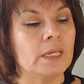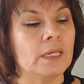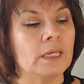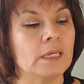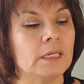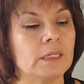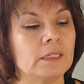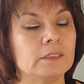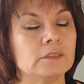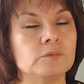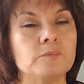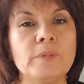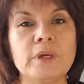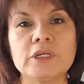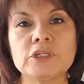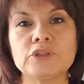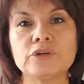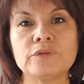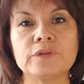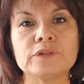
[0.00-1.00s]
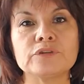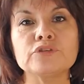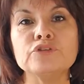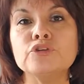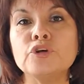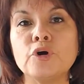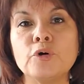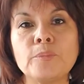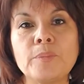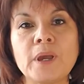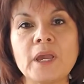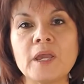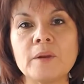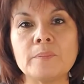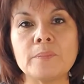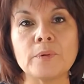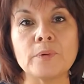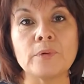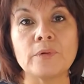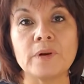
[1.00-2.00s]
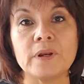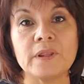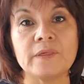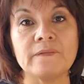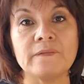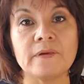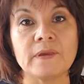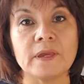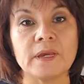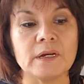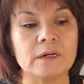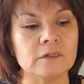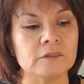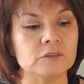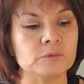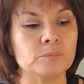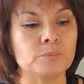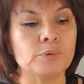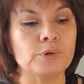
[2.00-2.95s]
is make sure there's no paper or anything else.